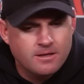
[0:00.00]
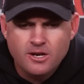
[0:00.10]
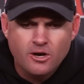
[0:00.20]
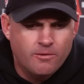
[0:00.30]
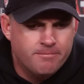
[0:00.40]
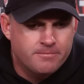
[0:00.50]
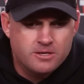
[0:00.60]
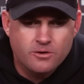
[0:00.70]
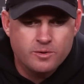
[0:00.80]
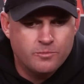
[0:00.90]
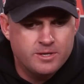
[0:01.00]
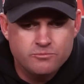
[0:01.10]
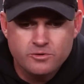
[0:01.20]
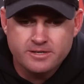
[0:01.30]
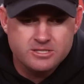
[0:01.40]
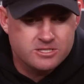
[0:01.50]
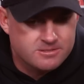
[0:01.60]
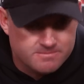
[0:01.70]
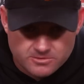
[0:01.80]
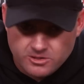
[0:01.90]
No, we really
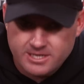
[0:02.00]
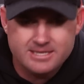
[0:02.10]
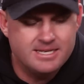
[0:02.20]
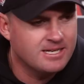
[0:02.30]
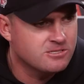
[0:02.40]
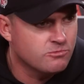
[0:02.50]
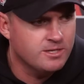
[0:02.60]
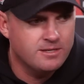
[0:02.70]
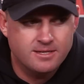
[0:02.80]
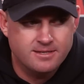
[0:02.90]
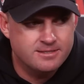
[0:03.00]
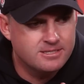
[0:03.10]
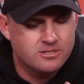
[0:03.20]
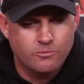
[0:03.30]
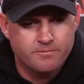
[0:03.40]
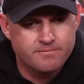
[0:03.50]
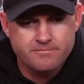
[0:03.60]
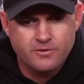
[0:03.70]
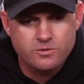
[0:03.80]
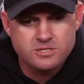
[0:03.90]
just look at the next week and don't
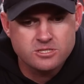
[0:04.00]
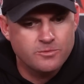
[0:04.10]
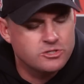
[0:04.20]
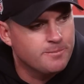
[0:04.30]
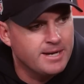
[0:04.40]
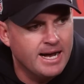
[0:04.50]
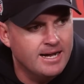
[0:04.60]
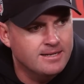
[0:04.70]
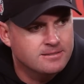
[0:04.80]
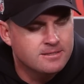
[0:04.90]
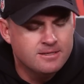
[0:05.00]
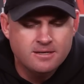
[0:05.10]
focus so much on behind.